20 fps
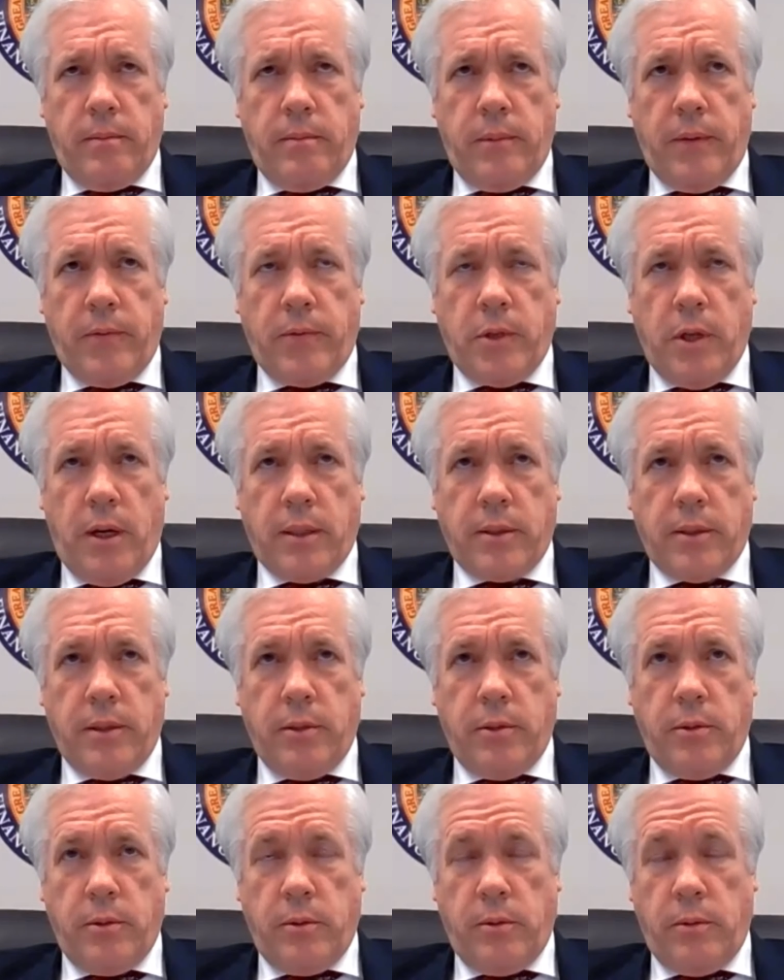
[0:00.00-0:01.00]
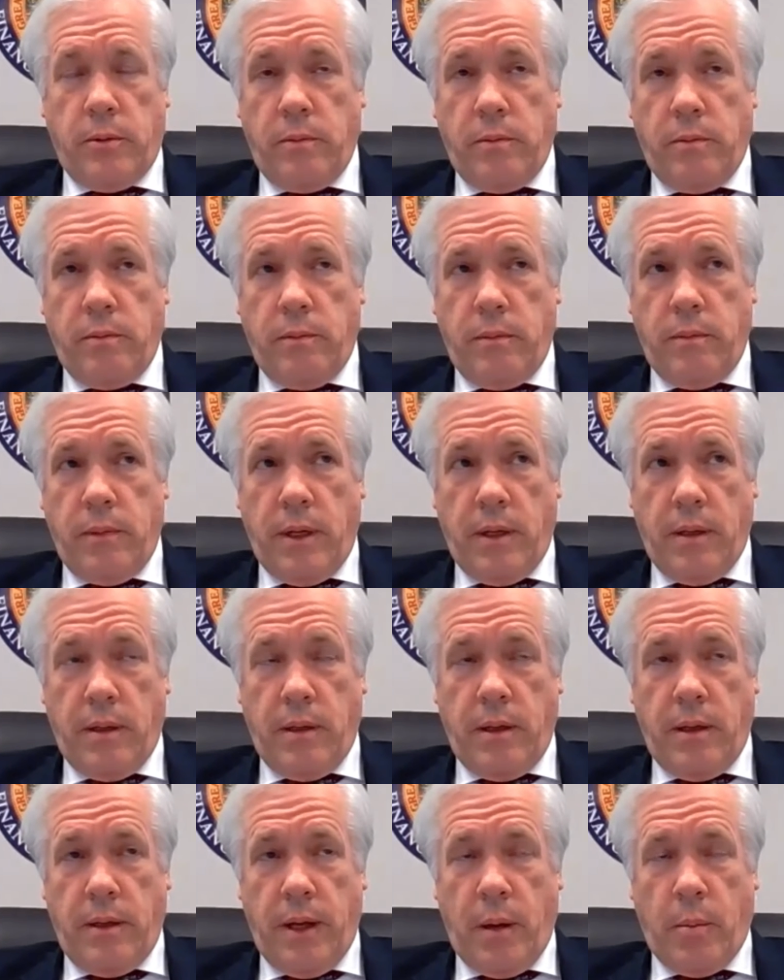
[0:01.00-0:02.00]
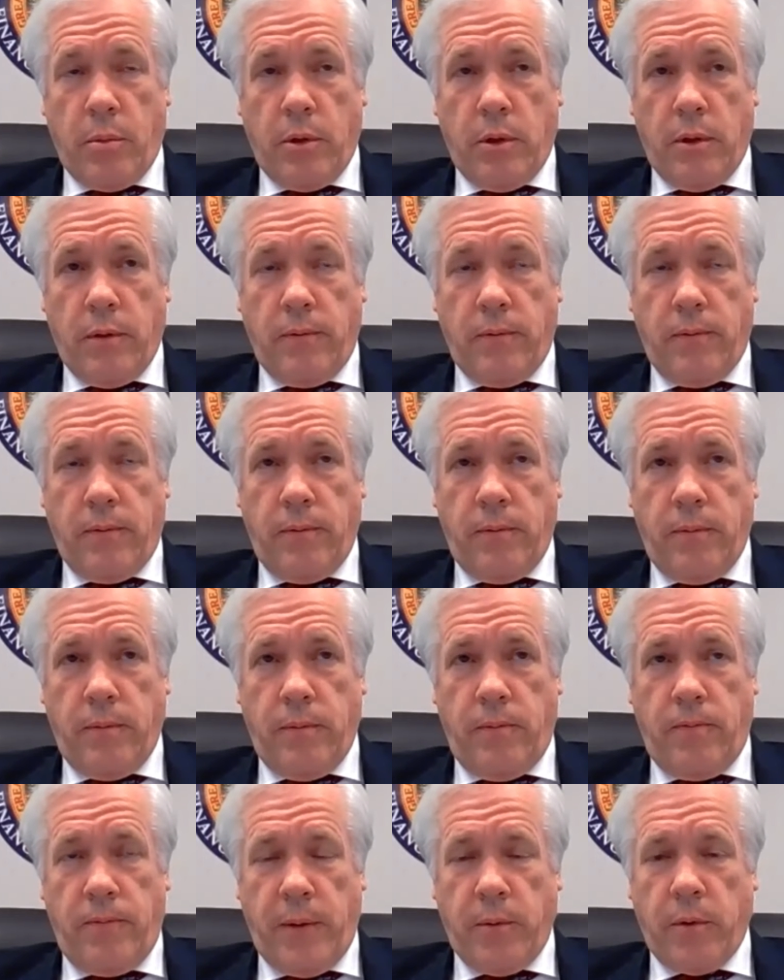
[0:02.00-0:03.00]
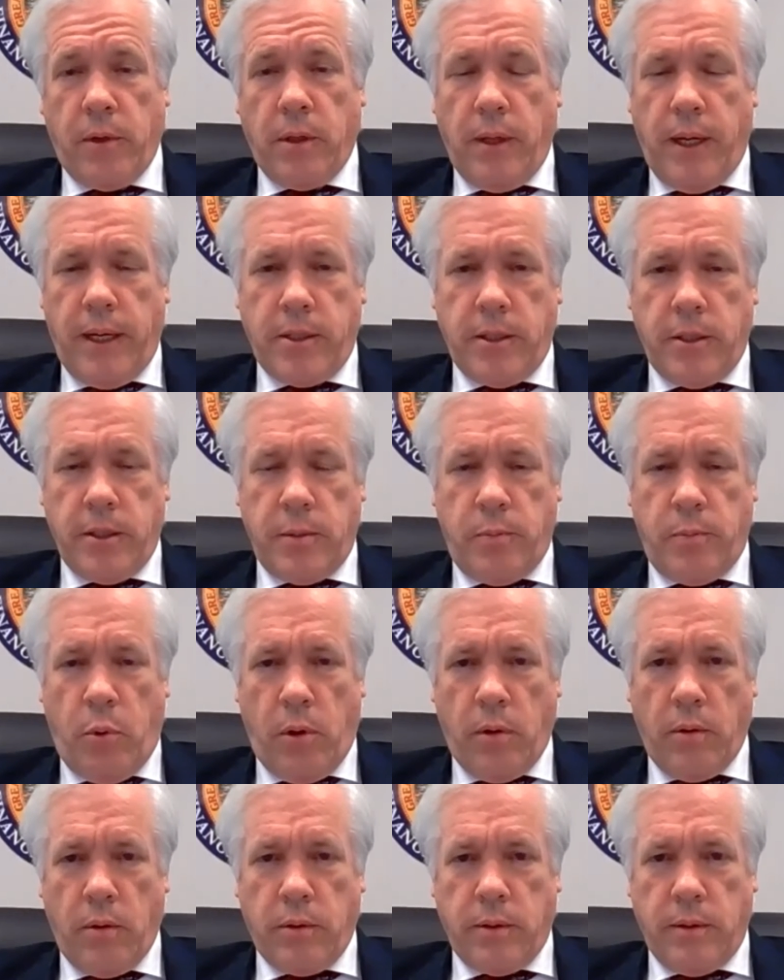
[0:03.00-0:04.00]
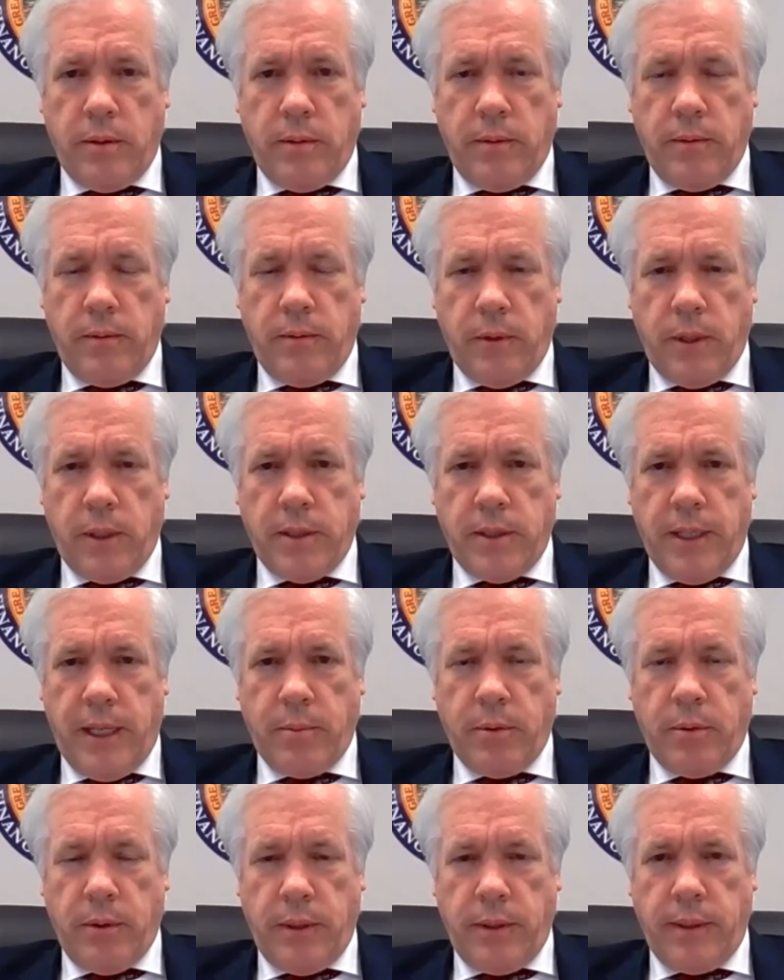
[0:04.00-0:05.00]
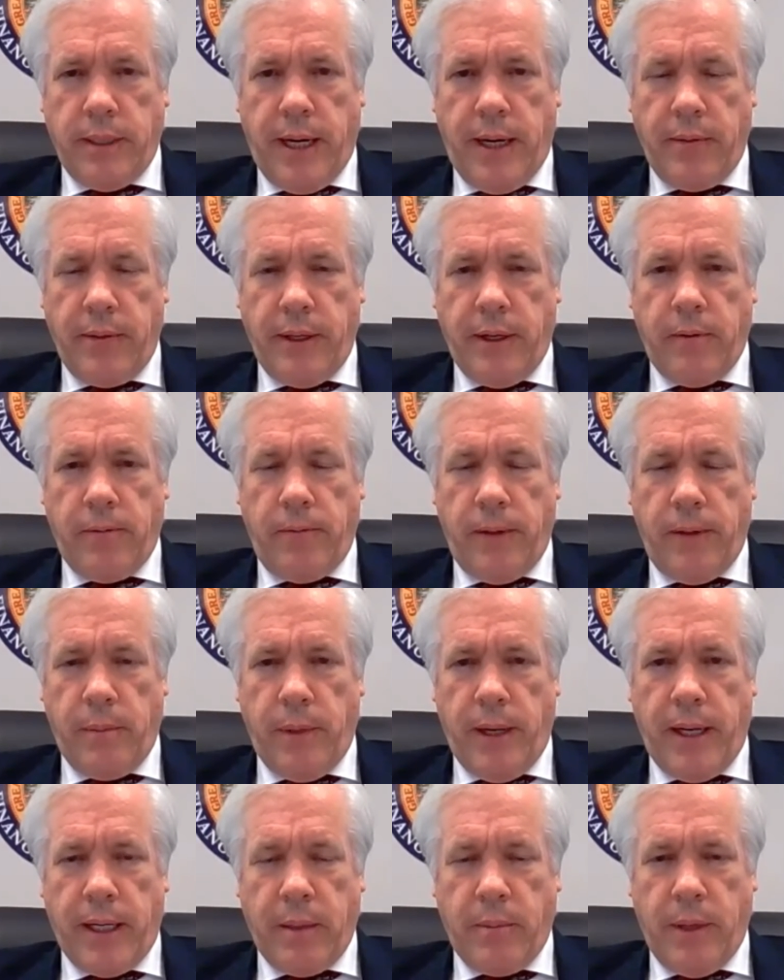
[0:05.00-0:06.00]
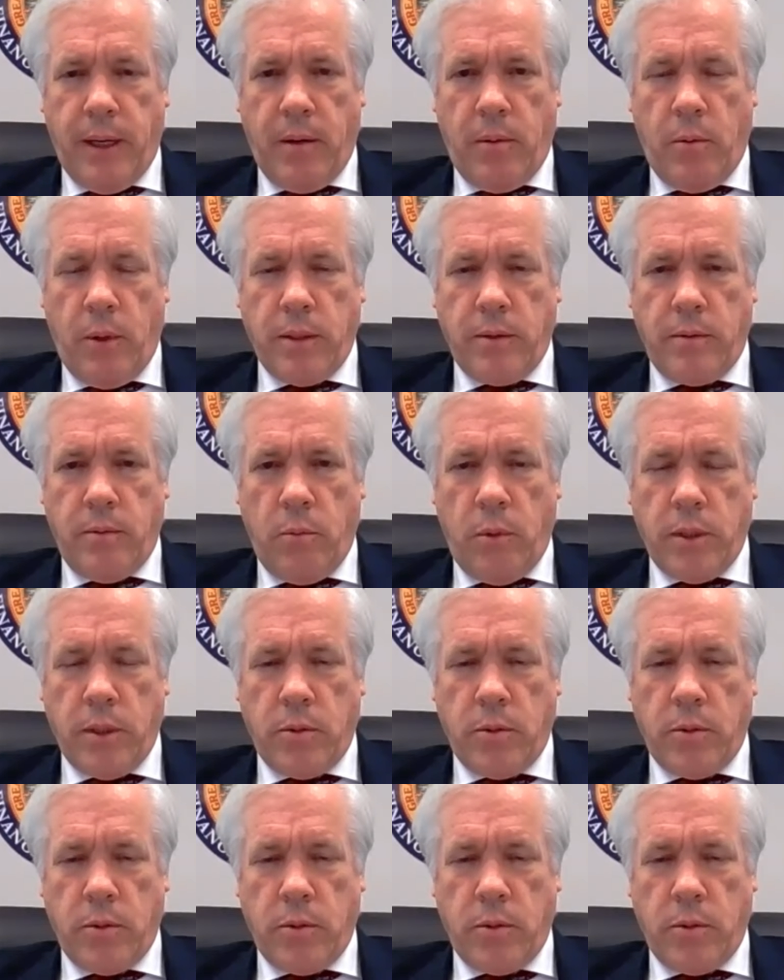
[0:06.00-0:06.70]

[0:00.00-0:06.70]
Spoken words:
We've talked to a number of FINRA licensed portals, for example, and gotten their feedback about what's